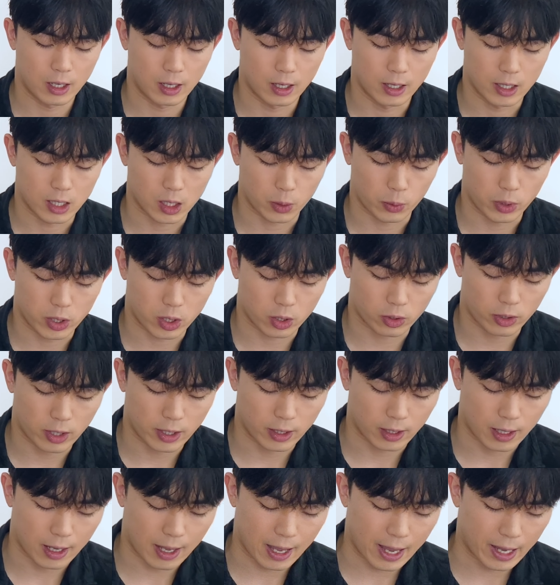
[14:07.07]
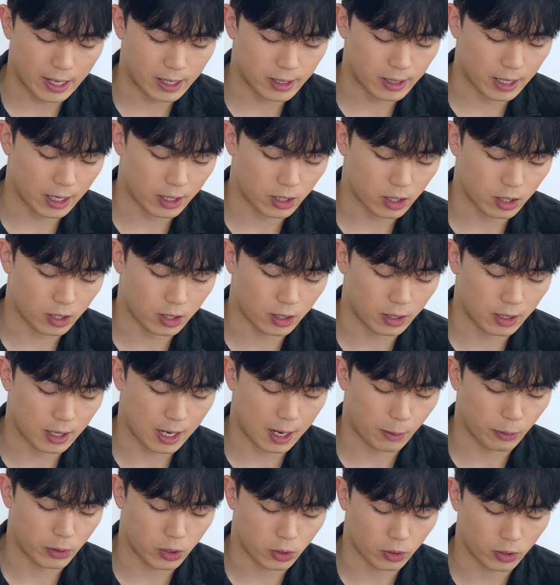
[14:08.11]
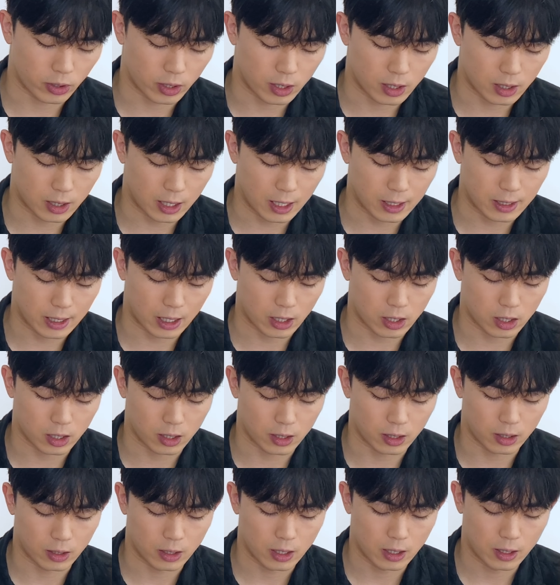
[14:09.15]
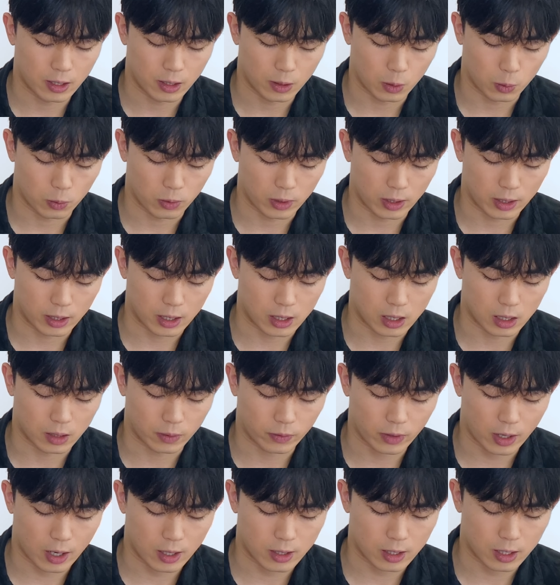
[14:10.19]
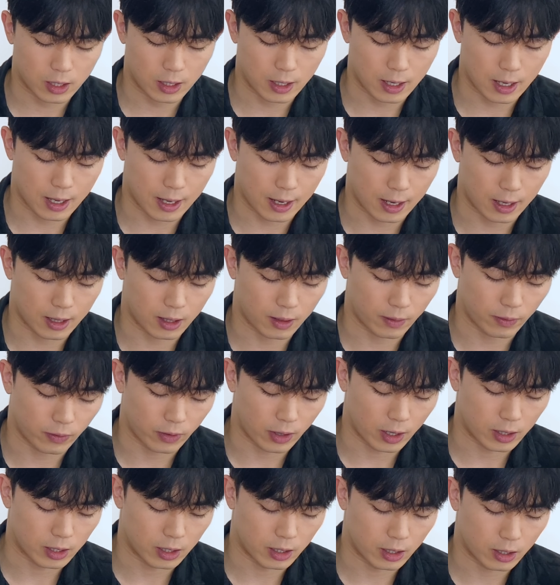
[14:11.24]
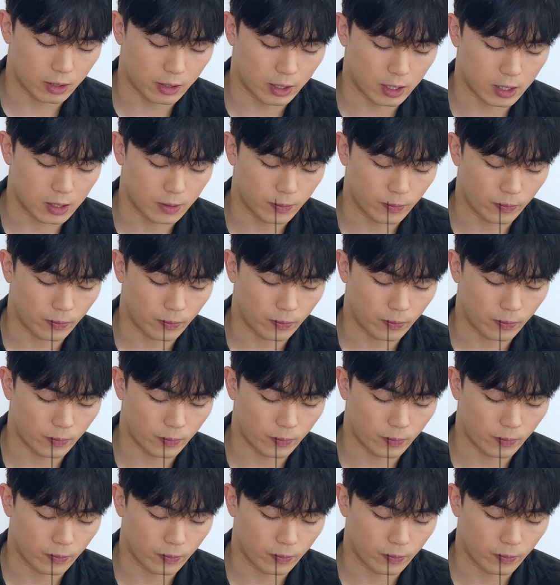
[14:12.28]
So we draw in the S section and we draw in the C section, where this is 30 and 30 degrees.